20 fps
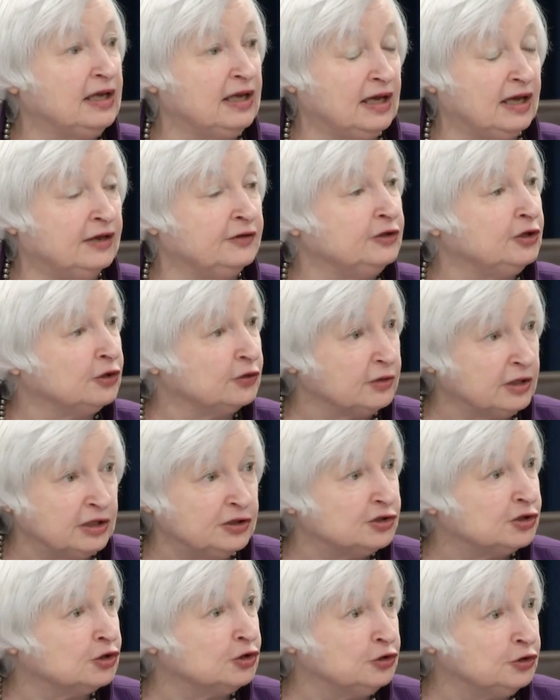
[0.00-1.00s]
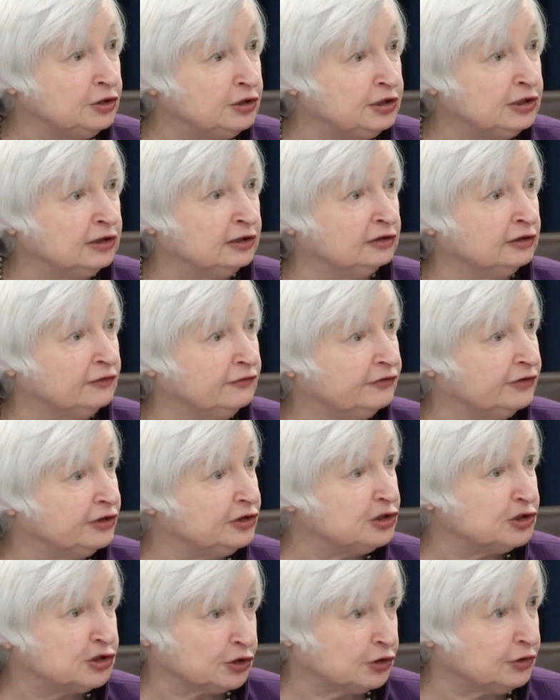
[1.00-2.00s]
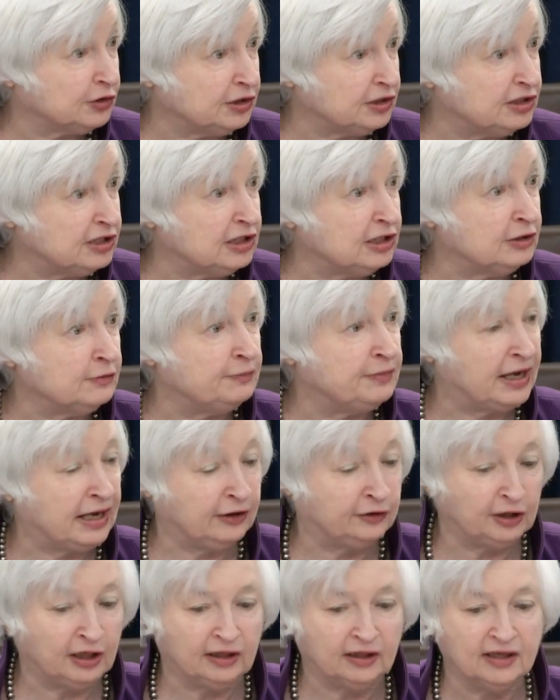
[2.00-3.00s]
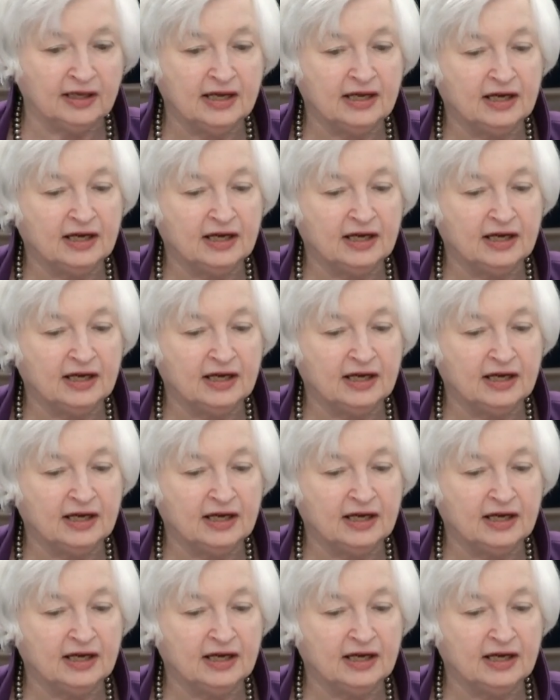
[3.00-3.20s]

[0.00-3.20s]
and there is a good deal of uncertainty about it.